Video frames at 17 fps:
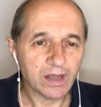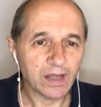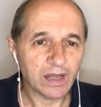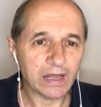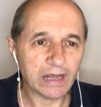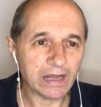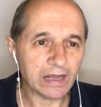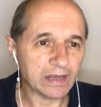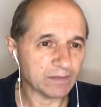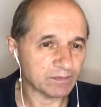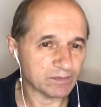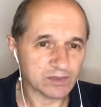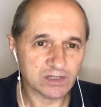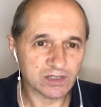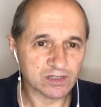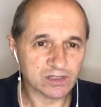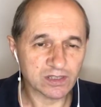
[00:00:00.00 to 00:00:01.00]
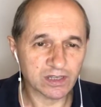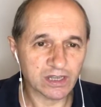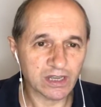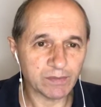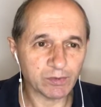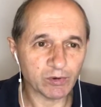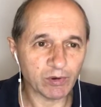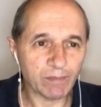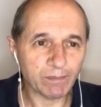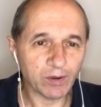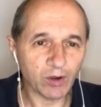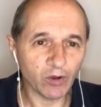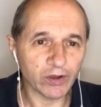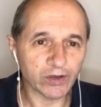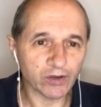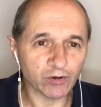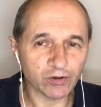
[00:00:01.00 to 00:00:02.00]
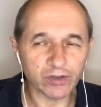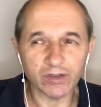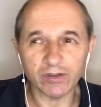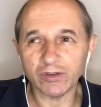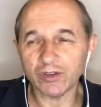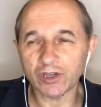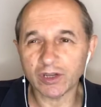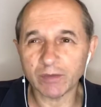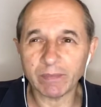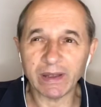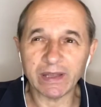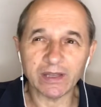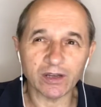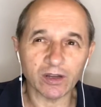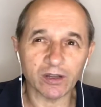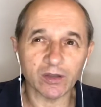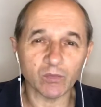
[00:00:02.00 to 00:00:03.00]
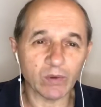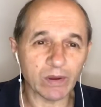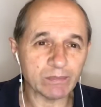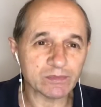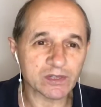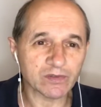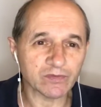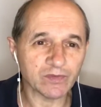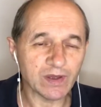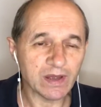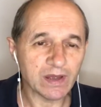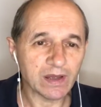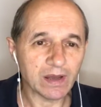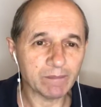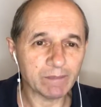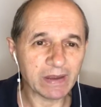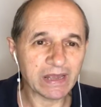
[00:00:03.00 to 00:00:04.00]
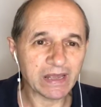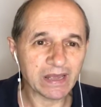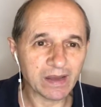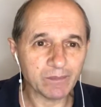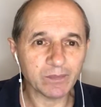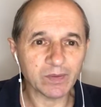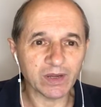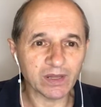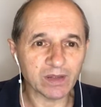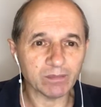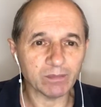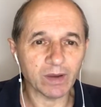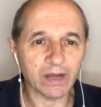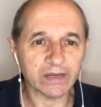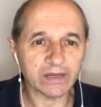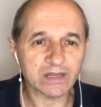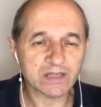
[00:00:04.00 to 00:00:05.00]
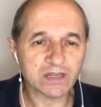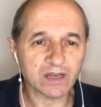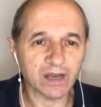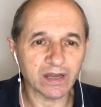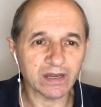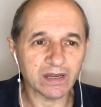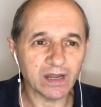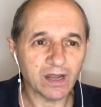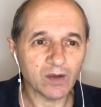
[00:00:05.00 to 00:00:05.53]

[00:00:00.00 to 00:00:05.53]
to keep you employed, or you're dependent on the whims of a big company that might decide,